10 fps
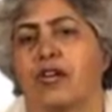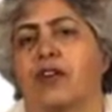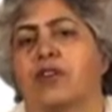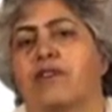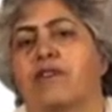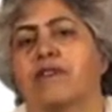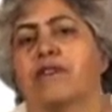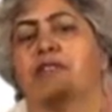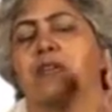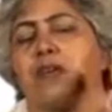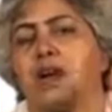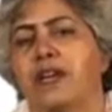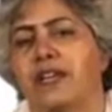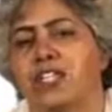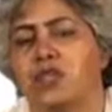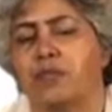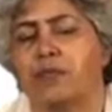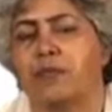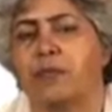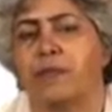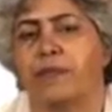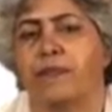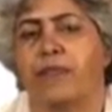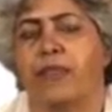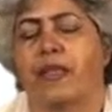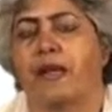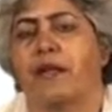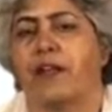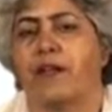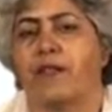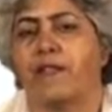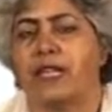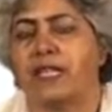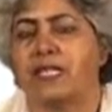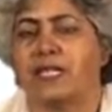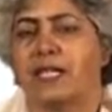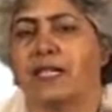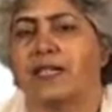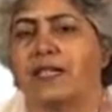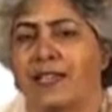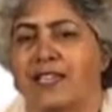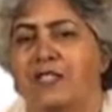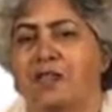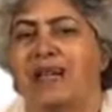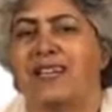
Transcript: They are always honest people. Now this is